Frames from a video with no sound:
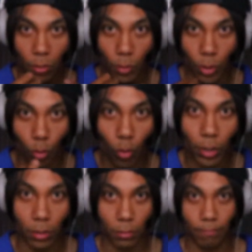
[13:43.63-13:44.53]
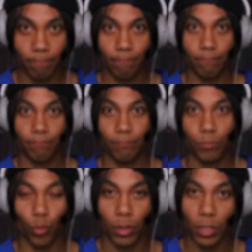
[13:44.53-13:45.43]
with oil
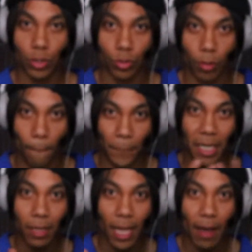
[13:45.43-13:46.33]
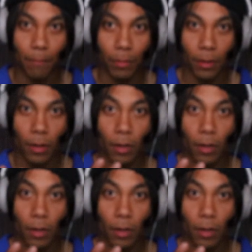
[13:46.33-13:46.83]
within you and be a lamp.